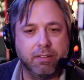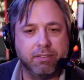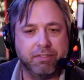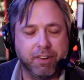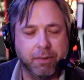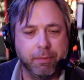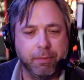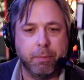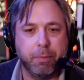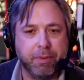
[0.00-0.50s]

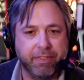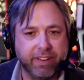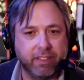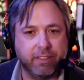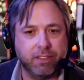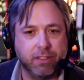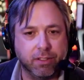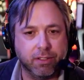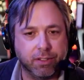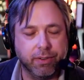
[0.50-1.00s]
yeah.
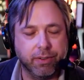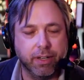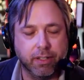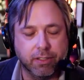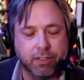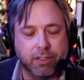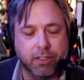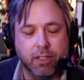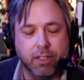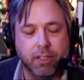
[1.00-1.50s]
professional career.
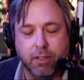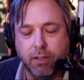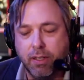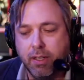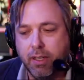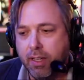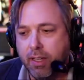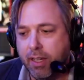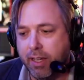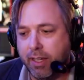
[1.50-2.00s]
So
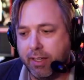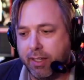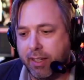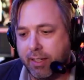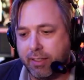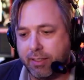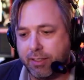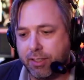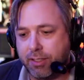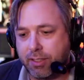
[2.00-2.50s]
it,
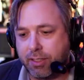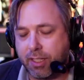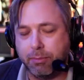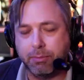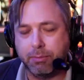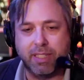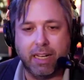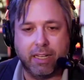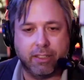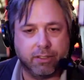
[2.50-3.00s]
it, just
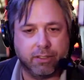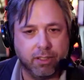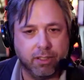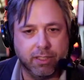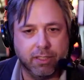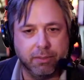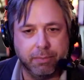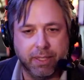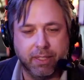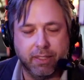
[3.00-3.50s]
comes naturally
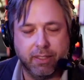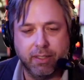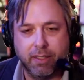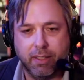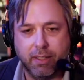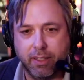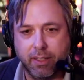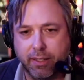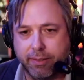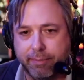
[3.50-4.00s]
to me.
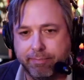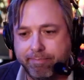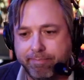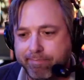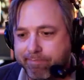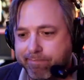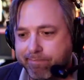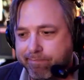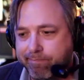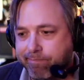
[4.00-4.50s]
Um,
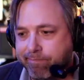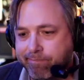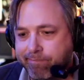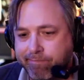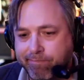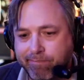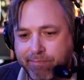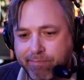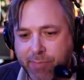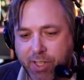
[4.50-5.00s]

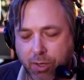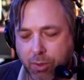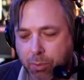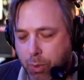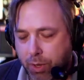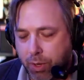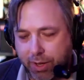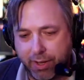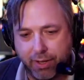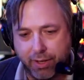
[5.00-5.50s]
you know,
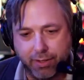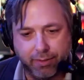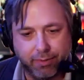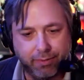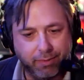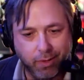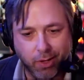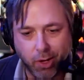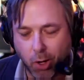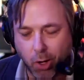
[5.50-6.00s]
working in
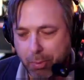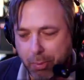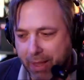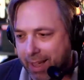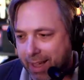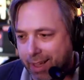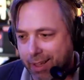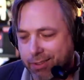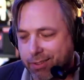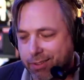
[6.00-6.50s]

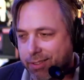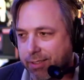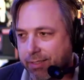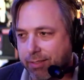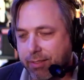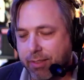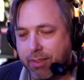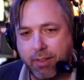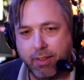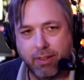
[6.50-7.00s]
OBS
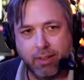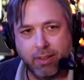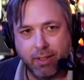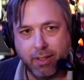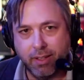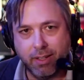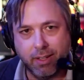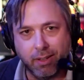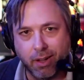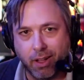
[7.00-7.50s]
and,
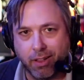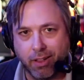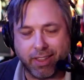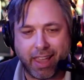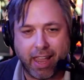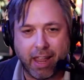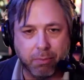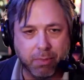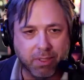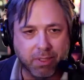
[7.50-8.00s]
and all the
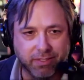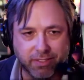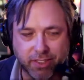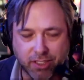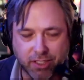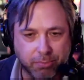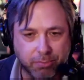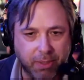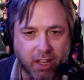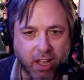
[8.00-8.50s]
cameras have
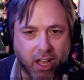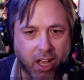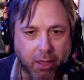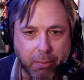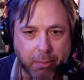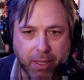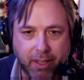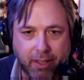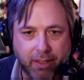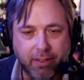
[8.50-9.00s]
just been a
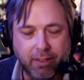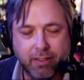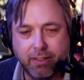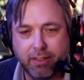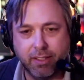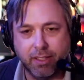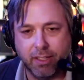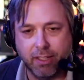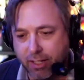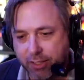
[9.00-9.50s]
hobby
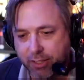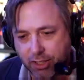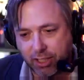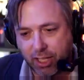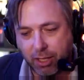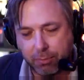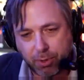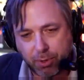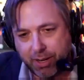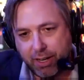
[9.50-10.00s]
you know, and just
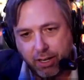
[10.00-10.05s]
upgraded